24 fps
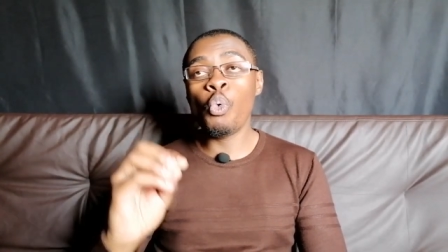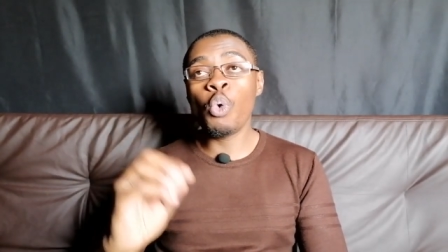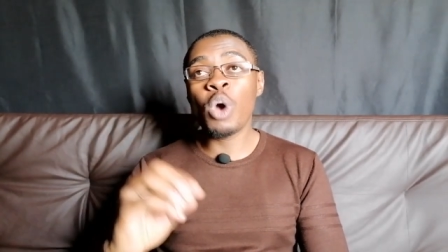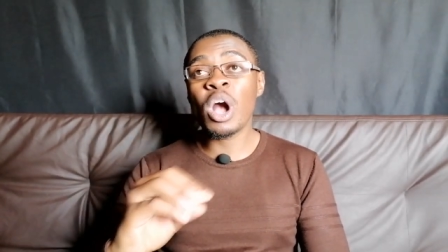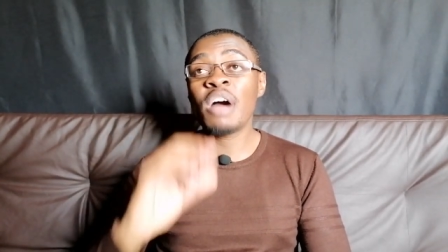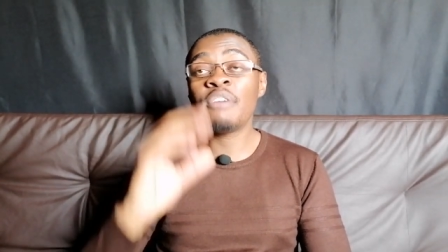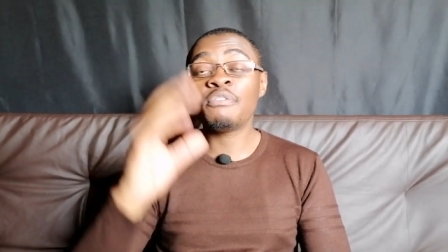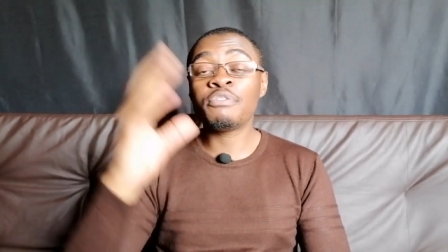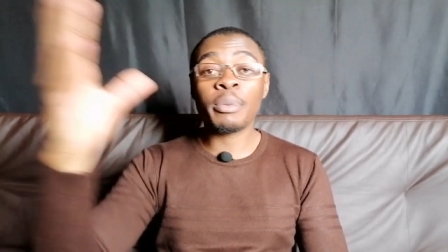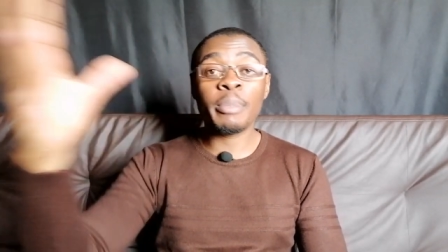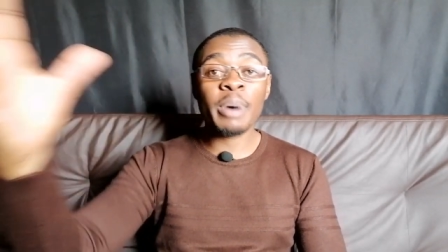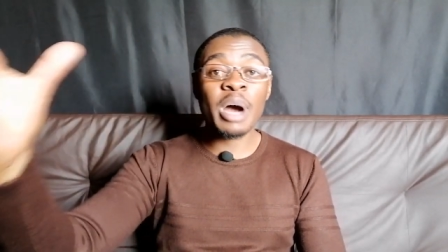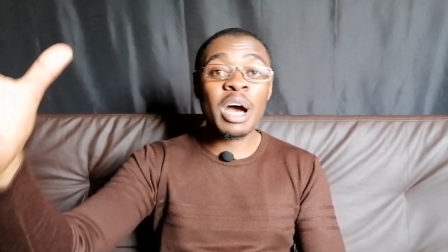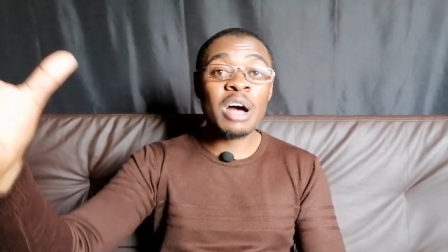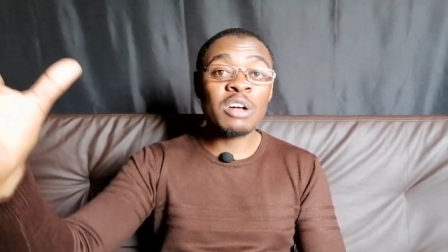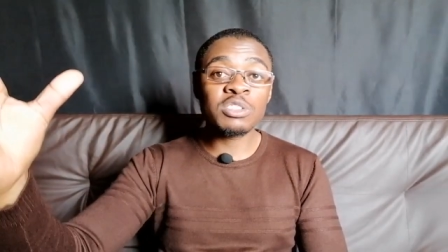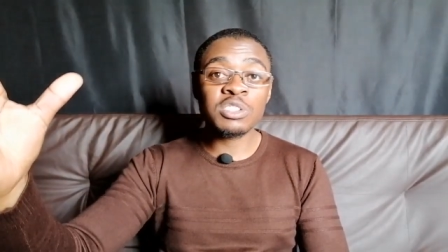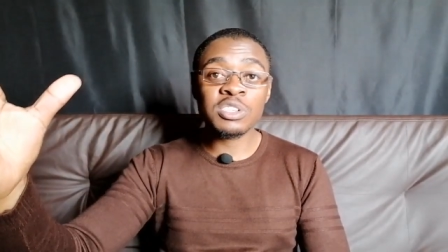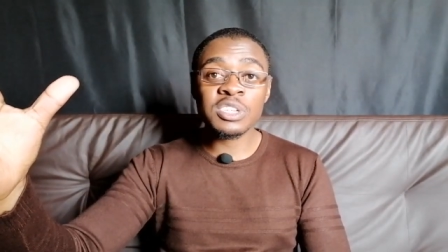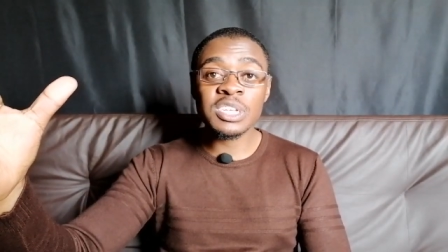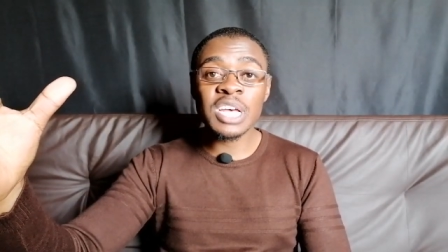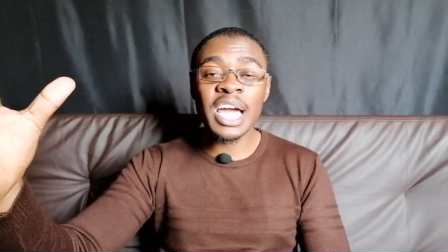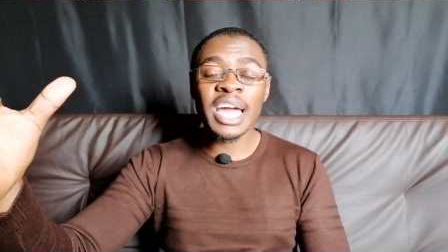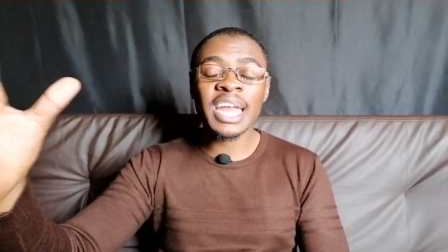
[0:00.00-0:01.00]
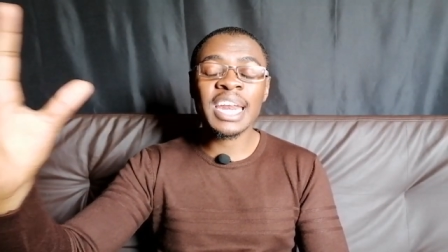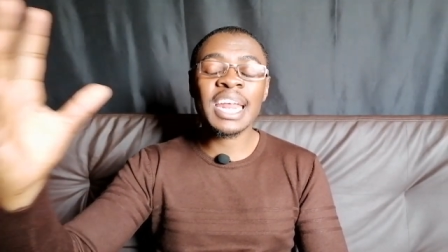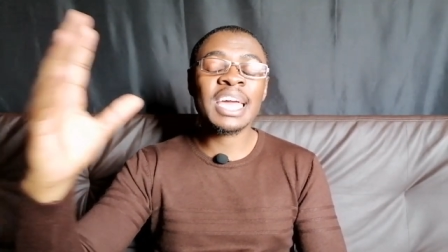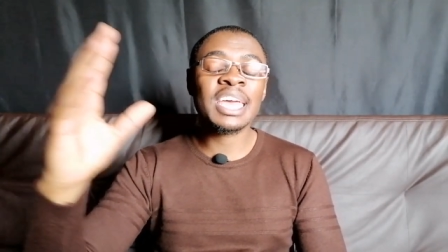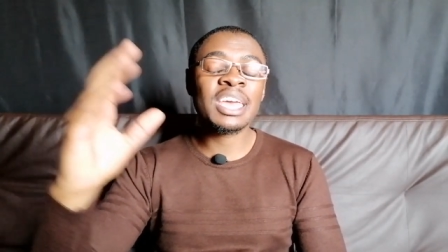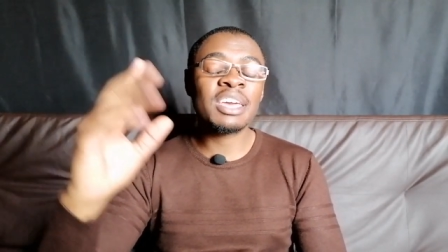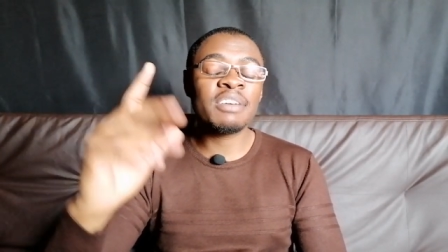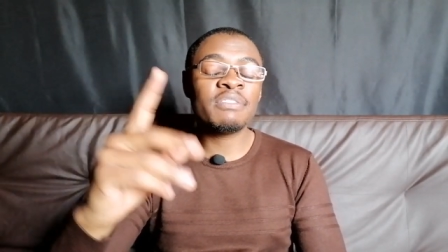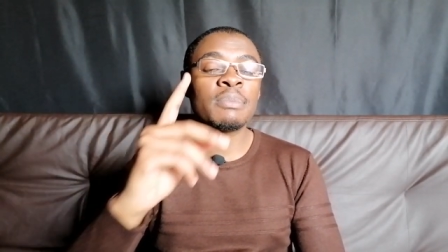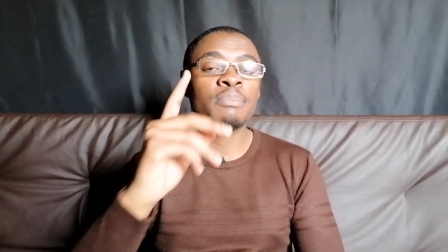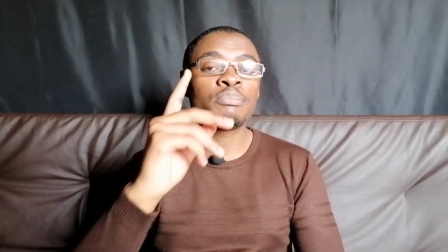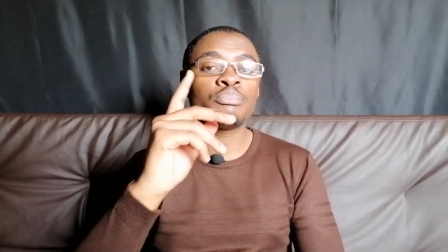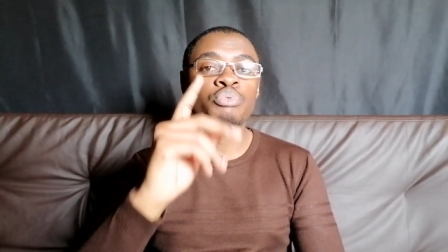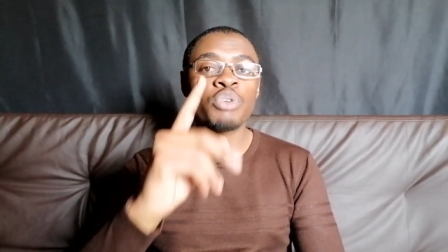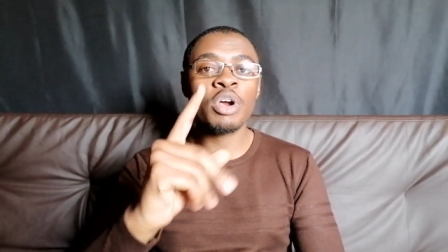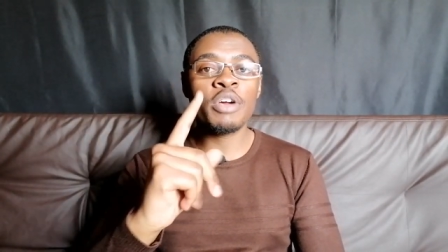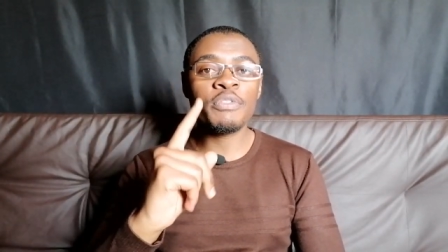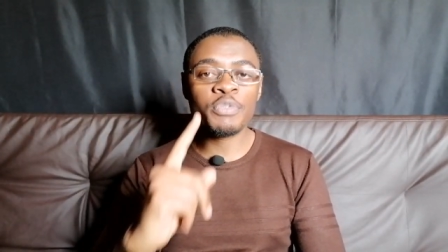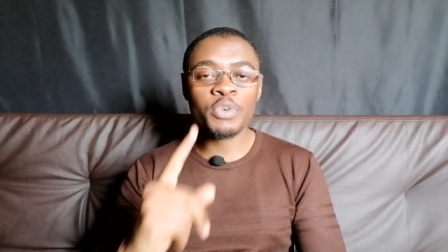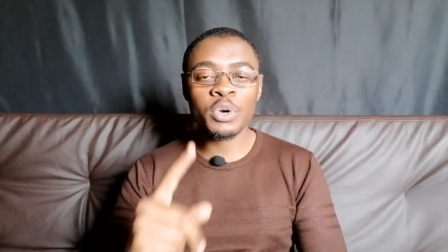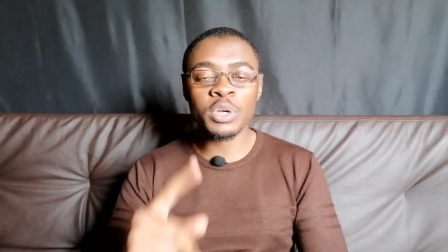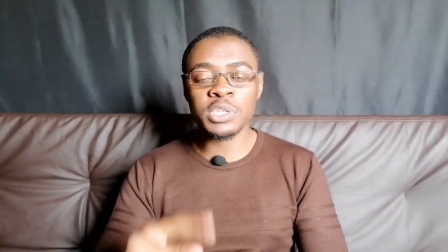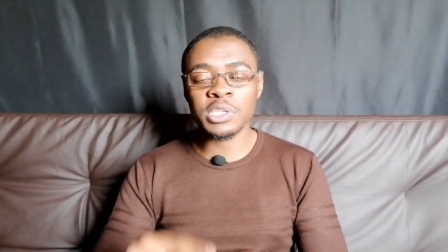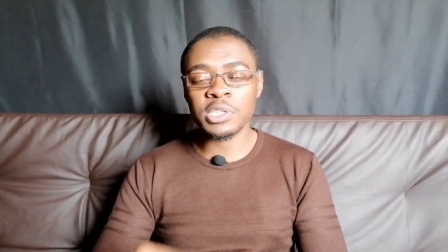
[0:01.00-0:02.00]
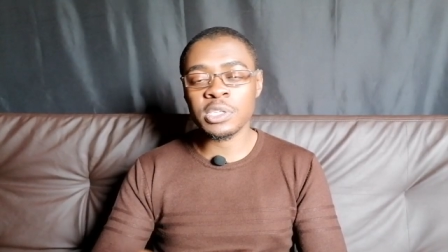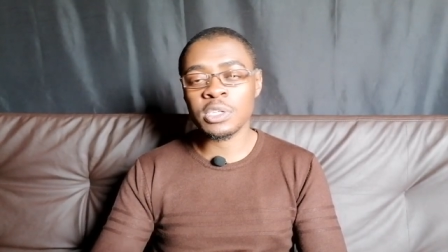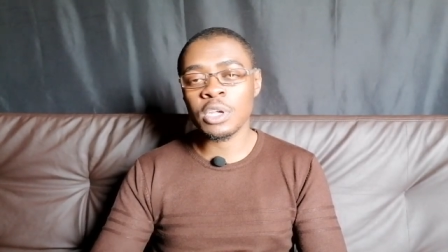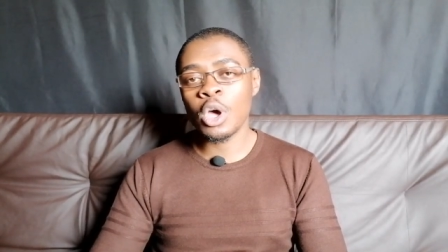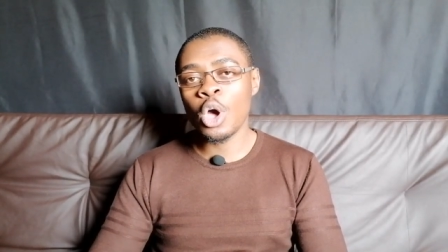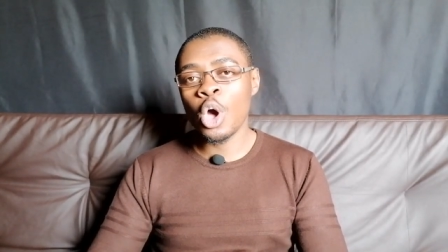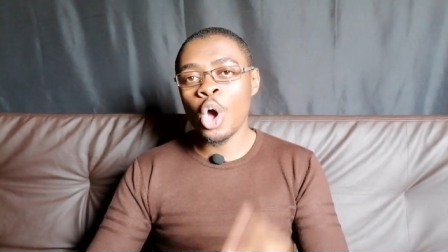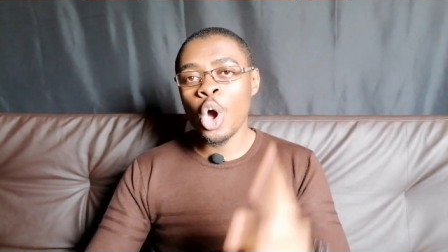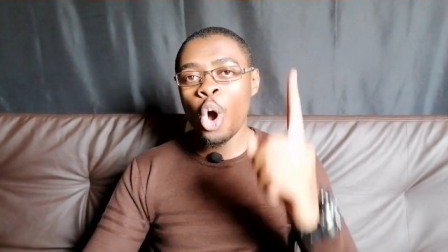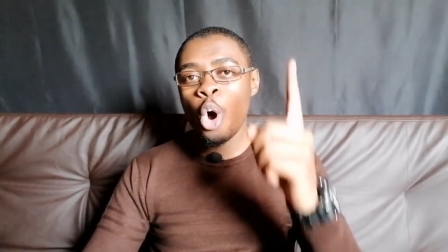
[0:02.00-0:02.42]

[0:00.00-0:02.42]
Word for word: who come from outside are given preference